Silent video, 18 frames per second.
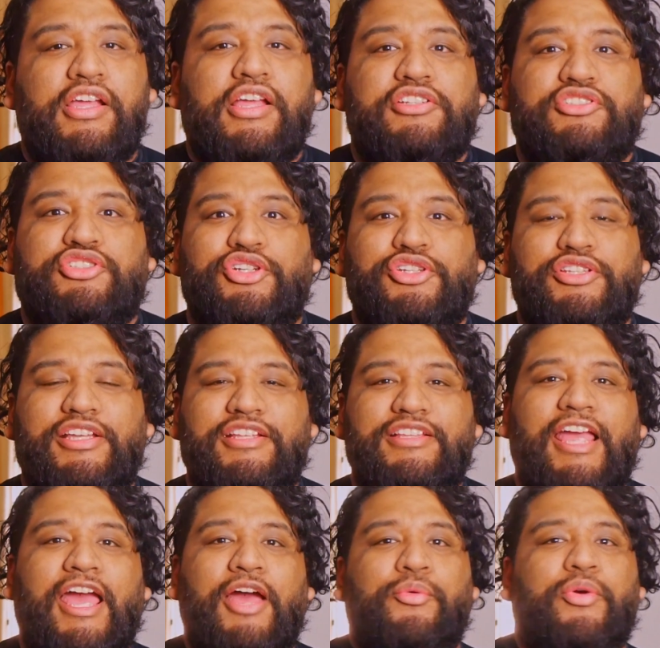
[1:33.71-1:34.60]
So
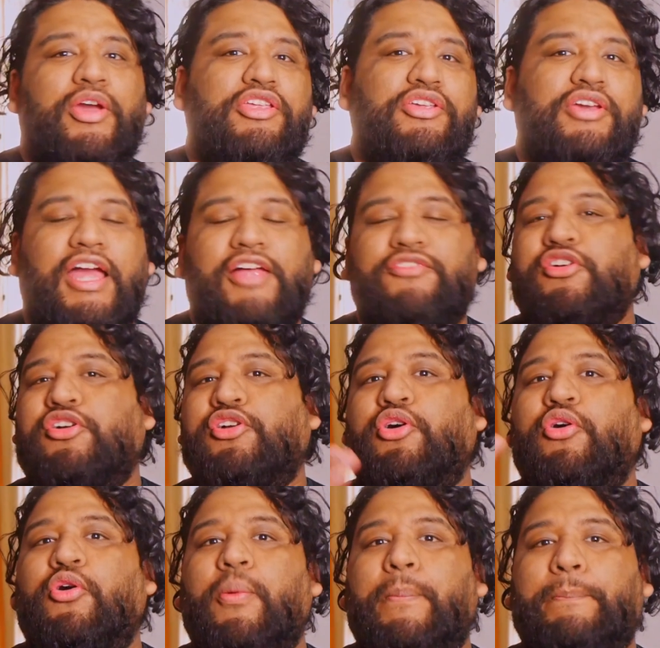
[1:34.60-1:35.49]
then that way you have a
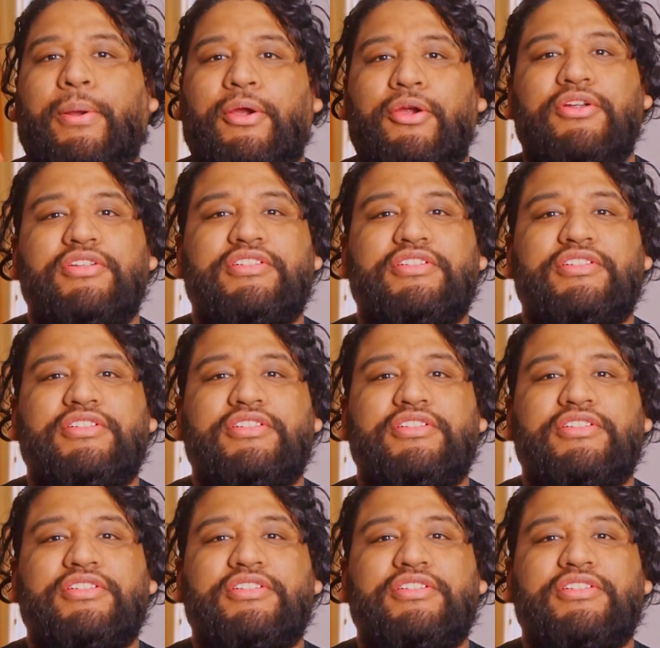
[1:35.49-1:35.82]
goal per